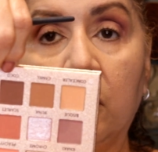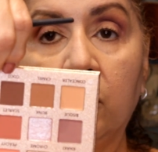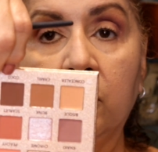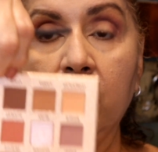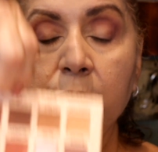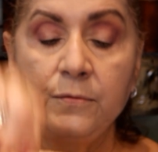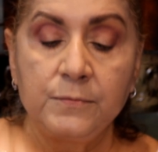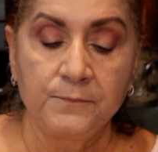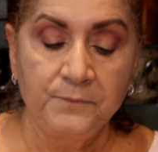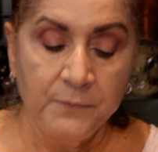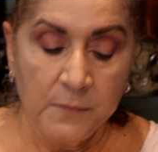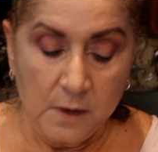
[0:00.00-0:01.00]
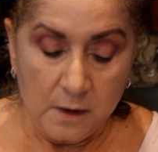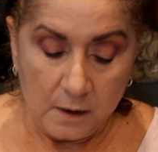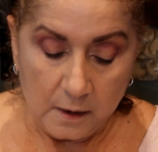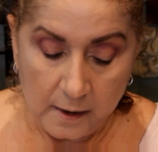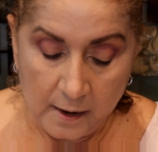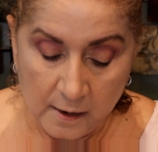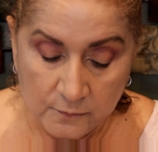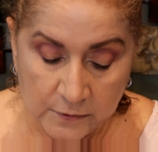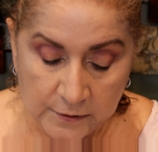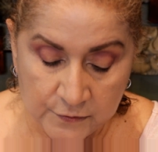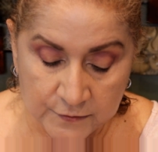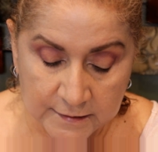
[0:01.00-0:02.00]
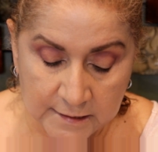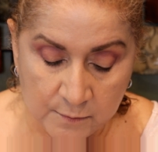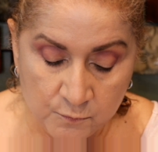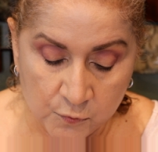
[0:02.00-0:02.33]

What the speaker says: Cocoa. And I'm going to use the same